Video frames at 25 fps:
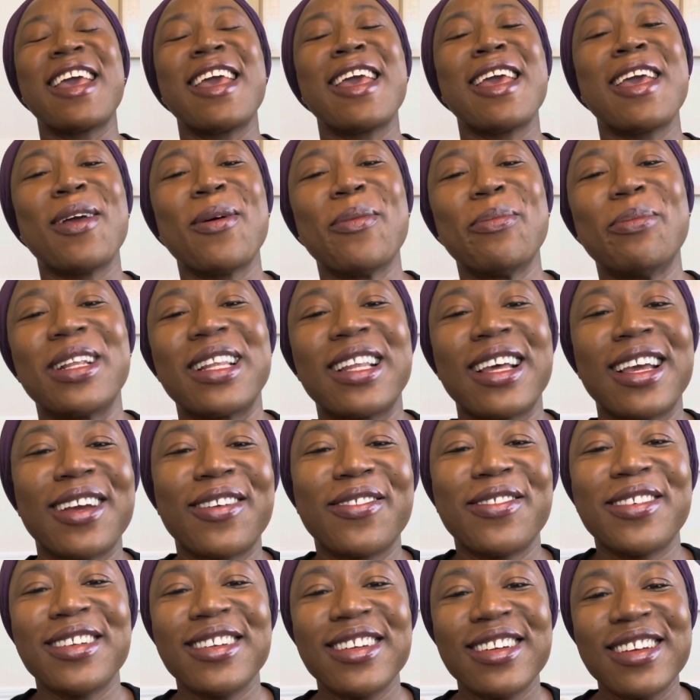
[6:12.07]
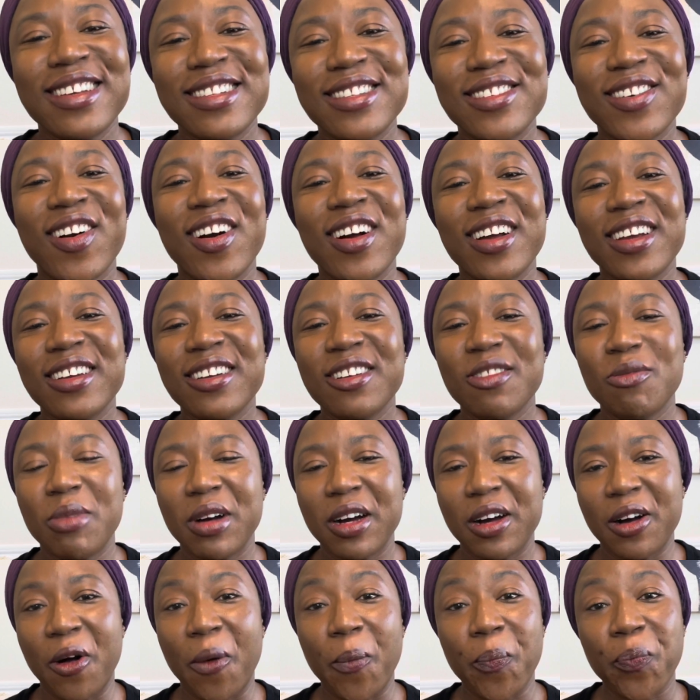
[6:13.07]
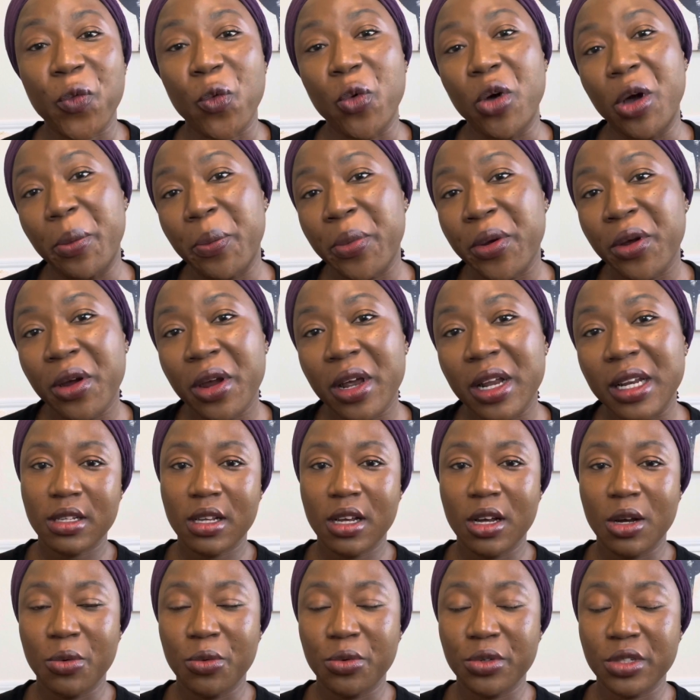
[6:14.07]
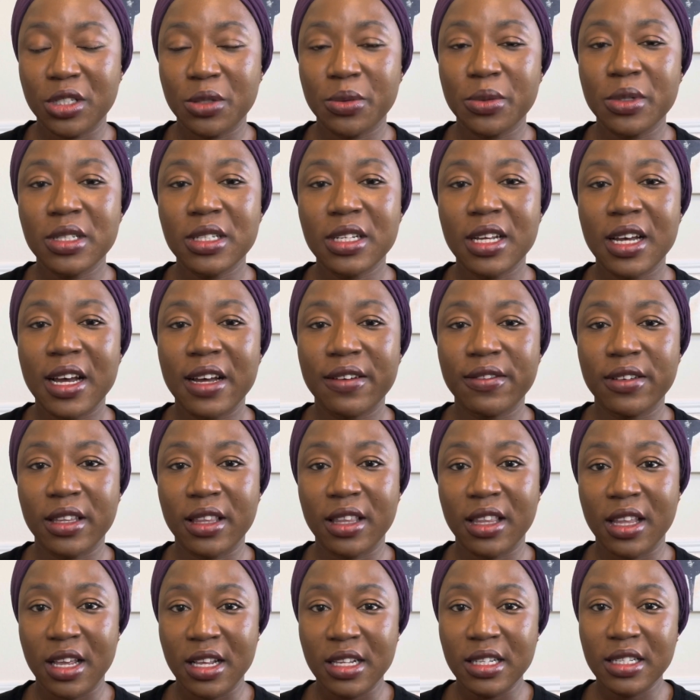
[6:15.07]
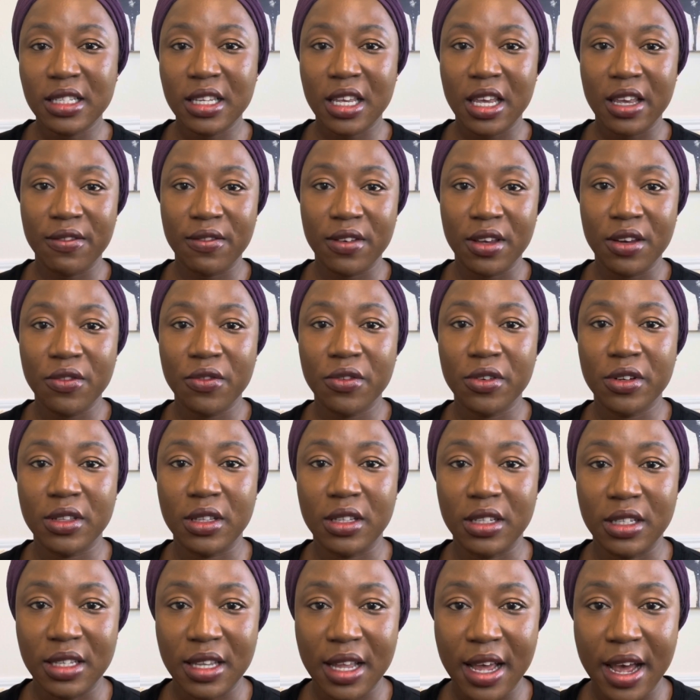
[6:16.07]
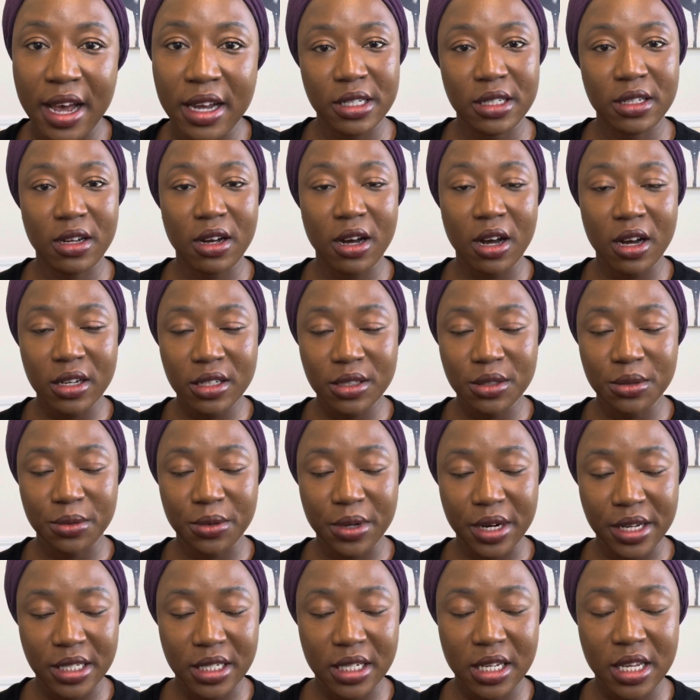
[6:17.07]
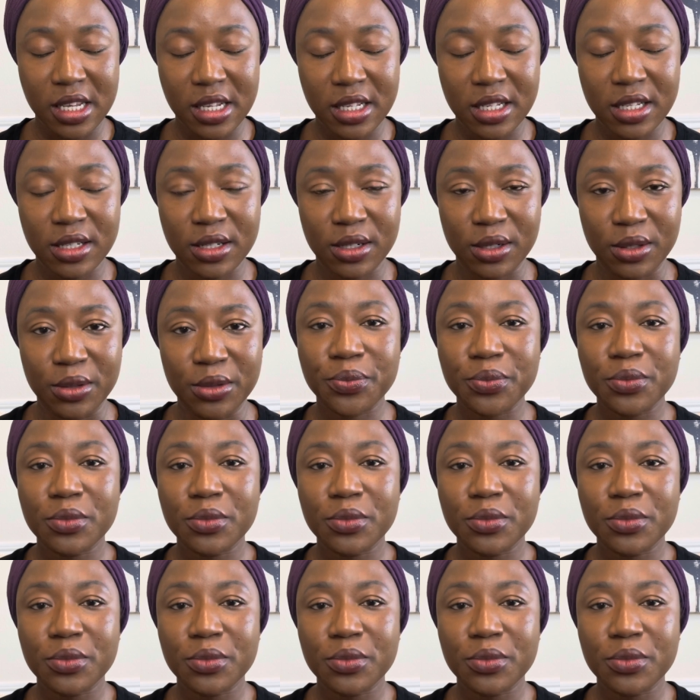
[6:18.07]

But like, what are they talking about? Well, apparently we're supposed to have a Thanksgiving for the dad, God rest his soul.